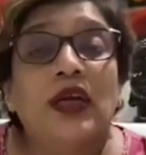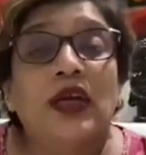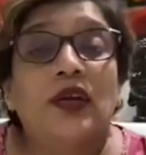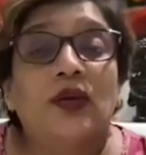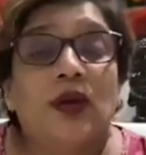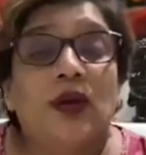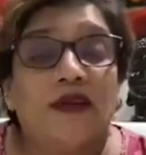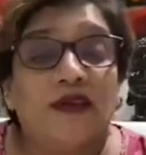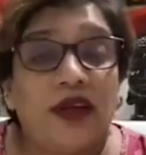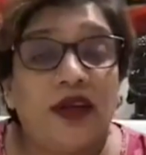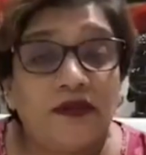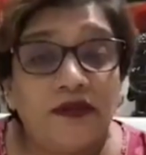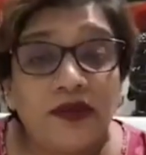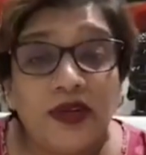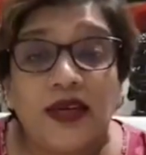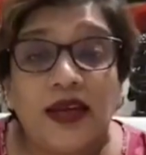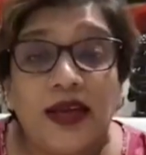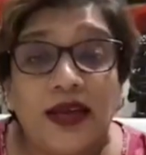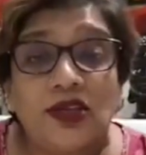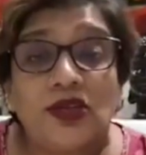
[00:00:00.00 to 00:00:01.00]
You have every
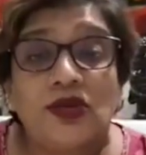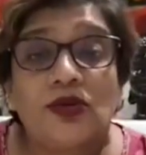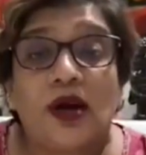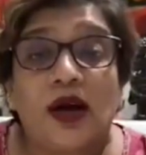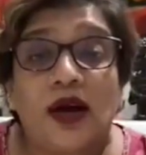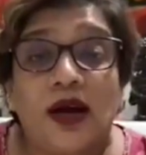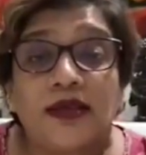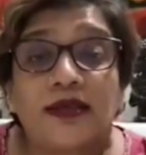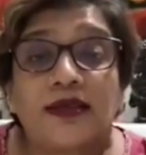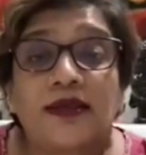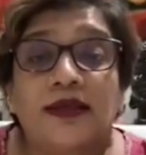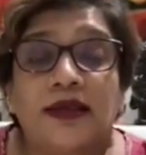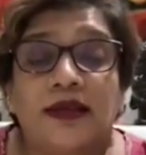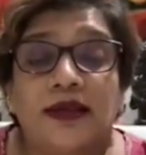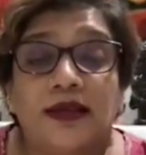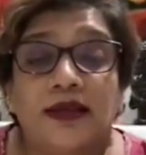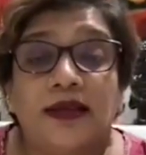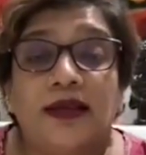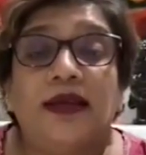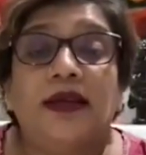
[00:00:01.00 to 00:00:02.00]
right to ask the
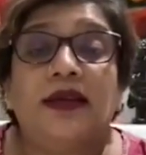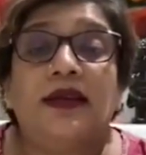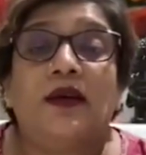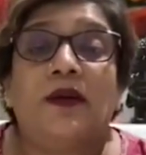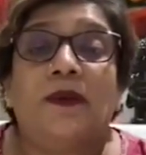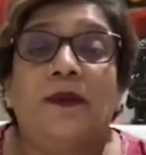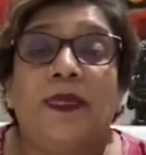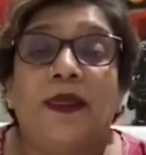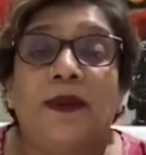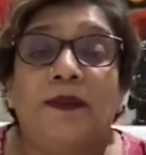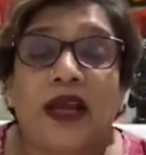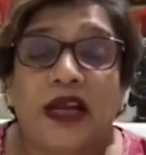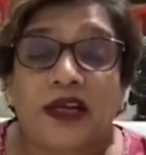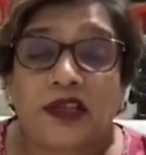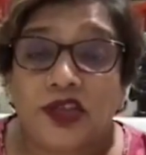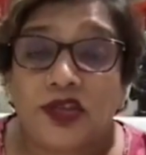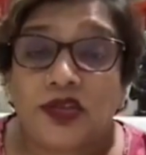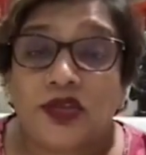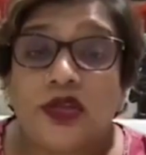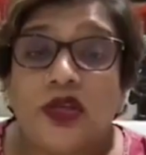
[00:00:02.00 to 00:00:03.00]
clinic or the
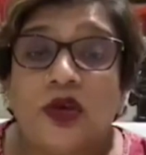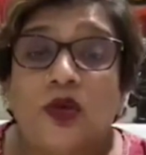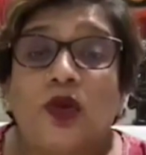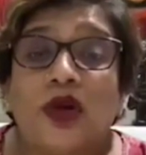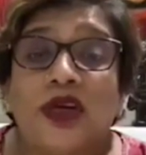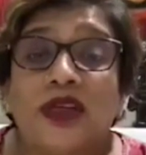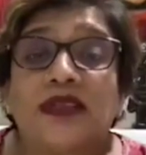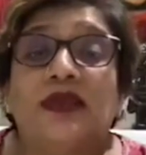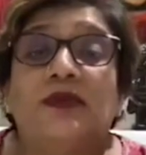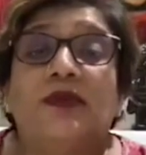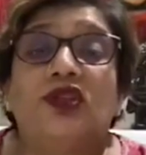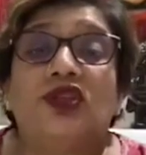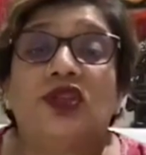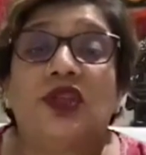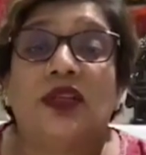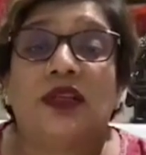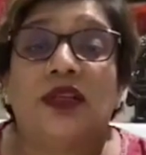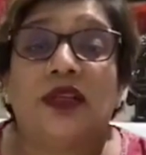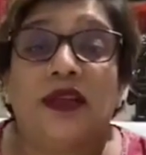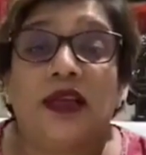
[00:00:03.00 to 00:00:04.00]
practitioner what is the
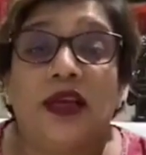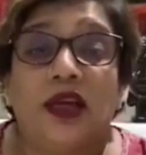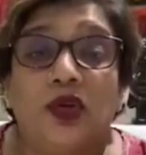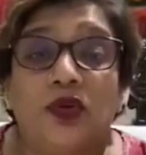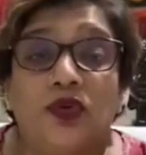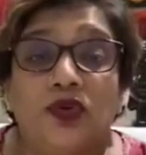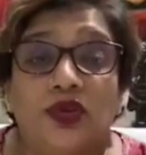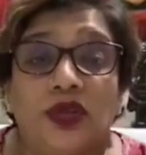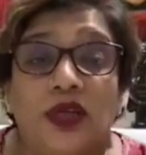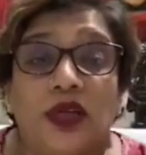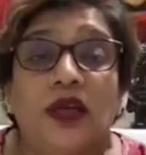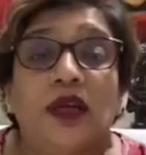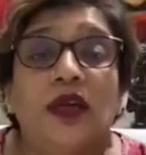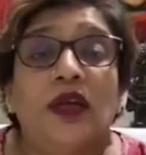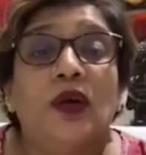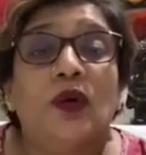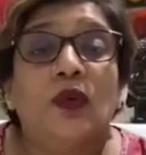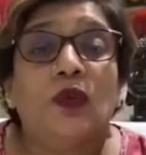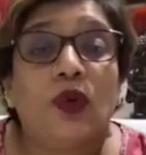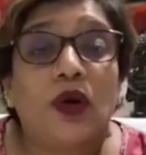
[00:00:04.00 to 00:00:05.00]
machine that they are using,
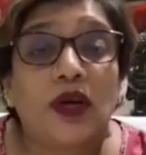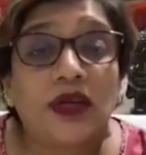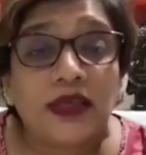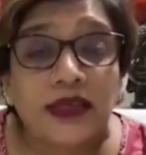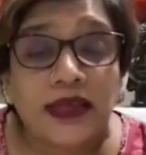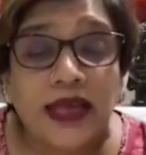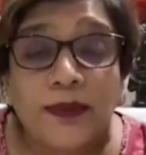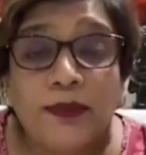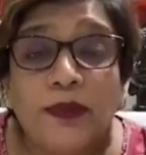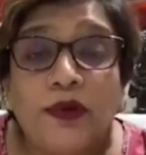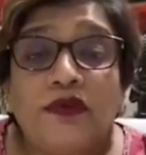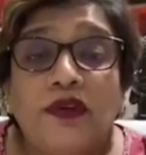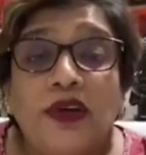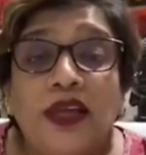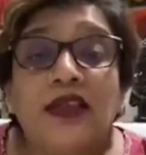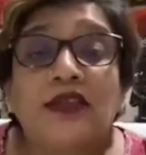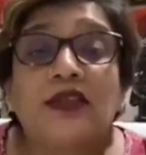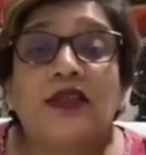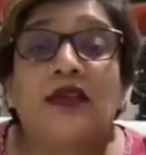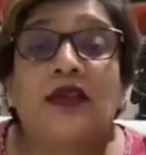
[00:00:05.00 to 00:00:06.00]
what type of
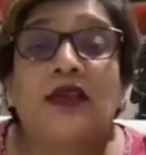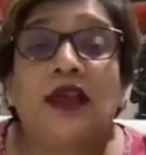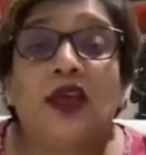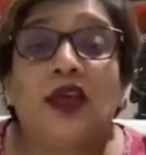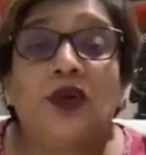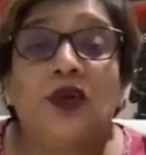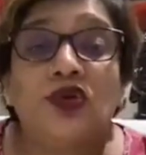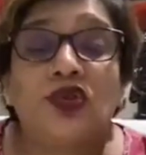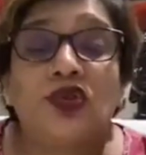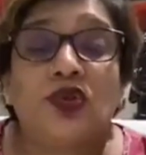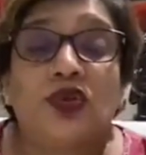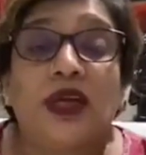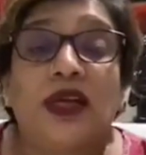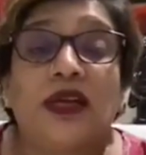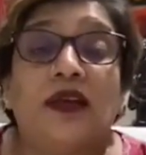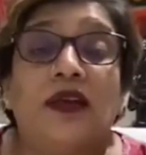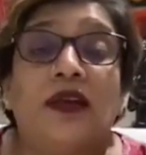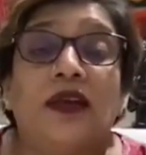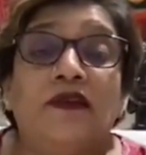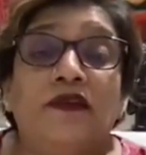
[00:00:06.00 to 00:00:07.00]
laser they use, so that
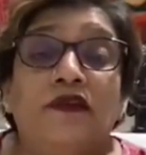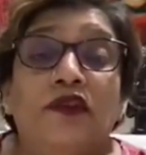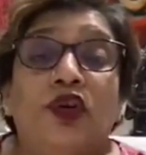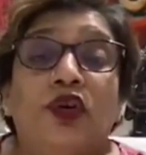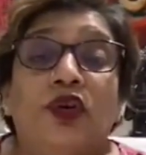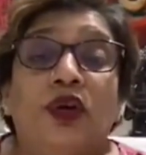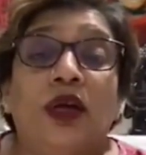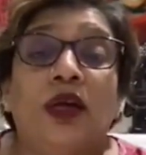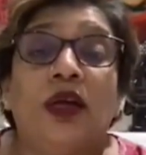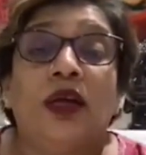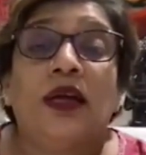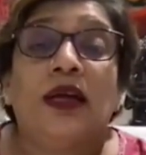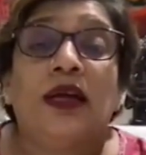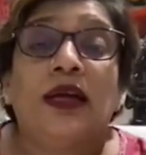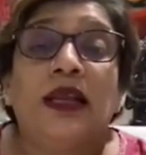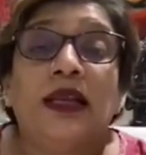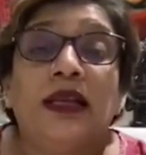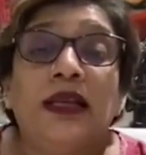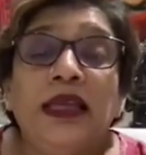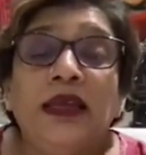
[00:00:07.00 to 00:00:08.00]
if you
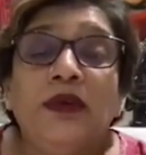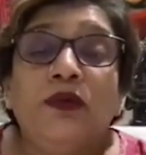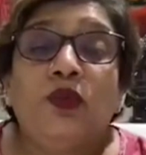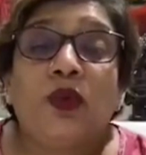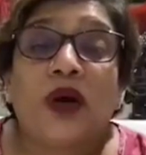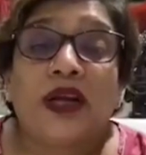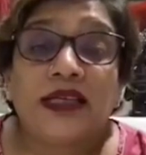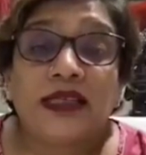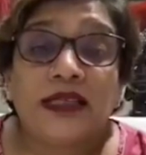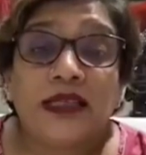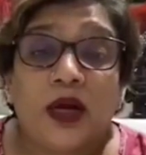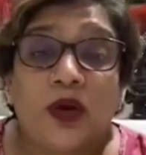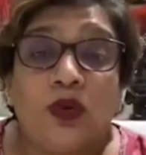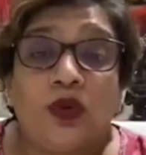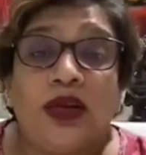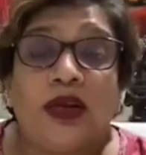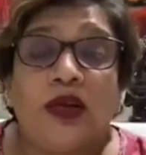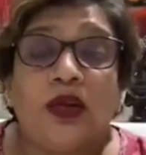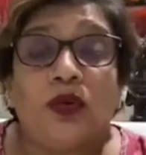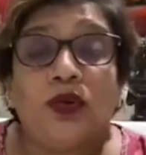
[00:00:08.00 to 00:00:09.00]
leave one town
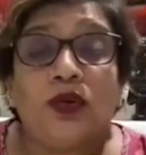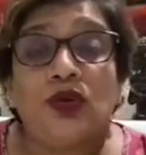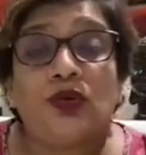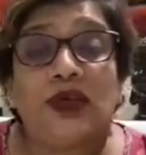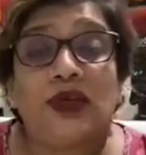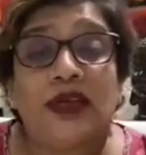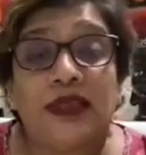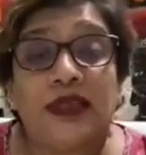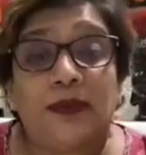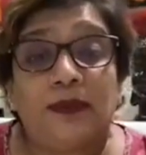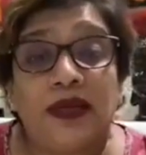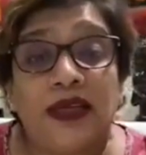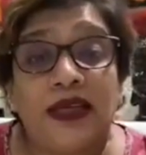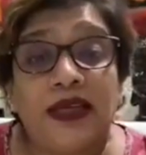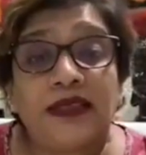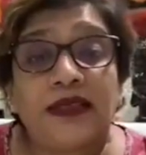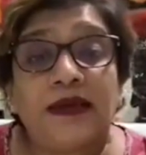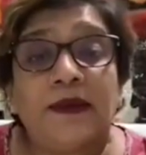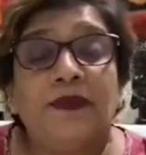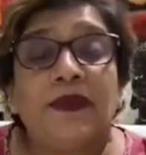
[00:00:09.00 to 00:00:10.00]
and go to another
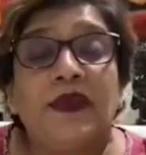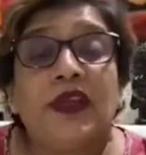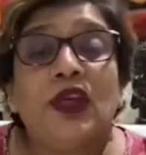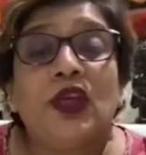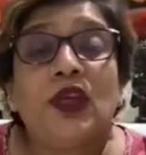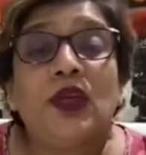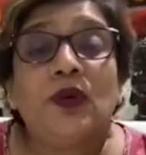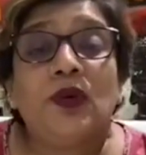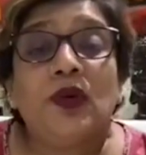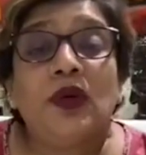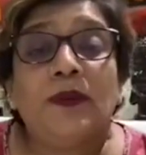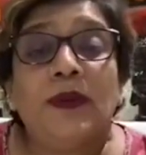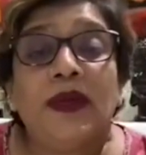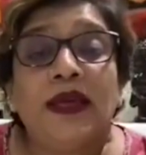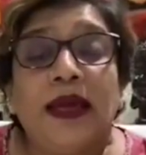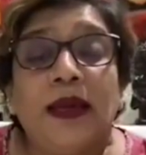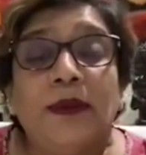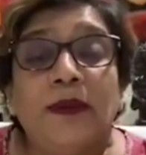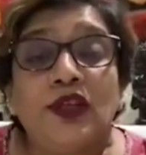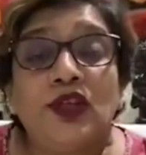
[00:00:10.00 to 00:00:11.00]
place, you will
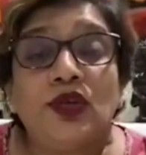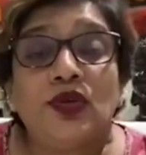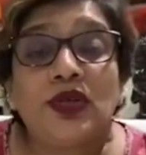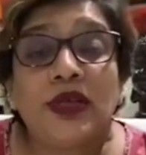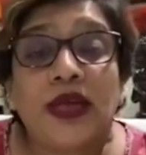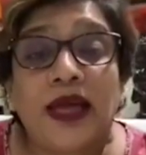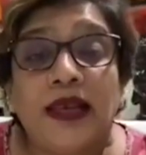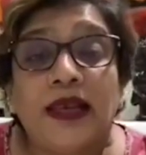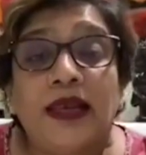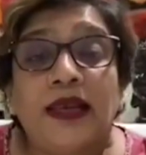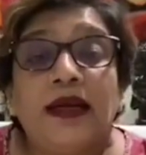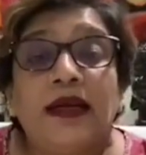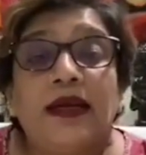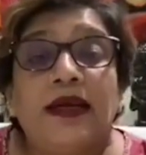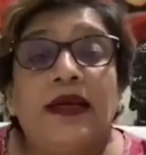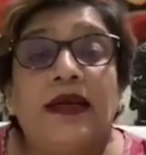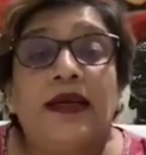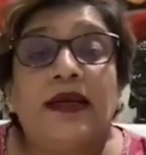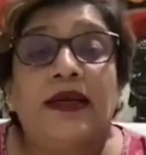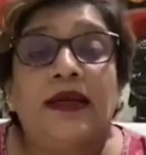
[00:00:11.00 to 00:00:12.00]
be able to tell
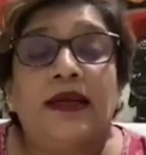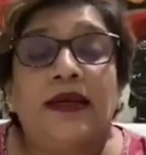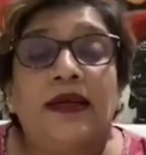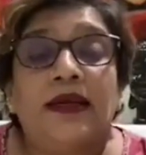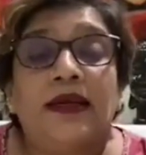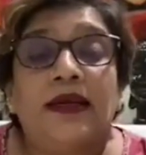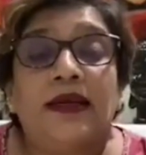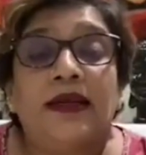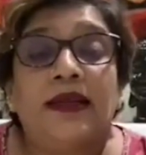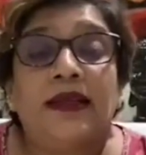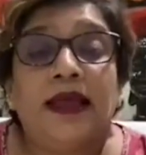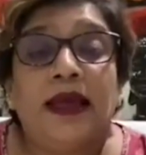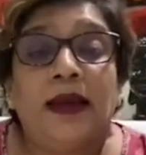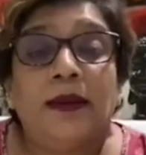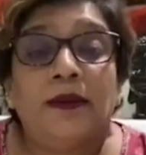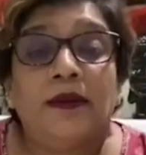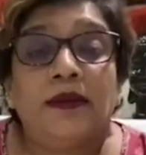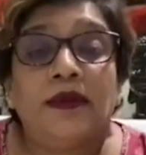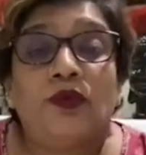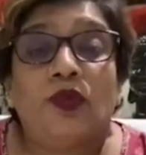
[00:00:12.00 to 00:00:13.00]

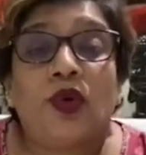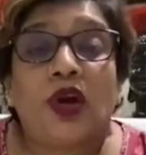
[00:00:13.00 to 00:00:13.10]
them what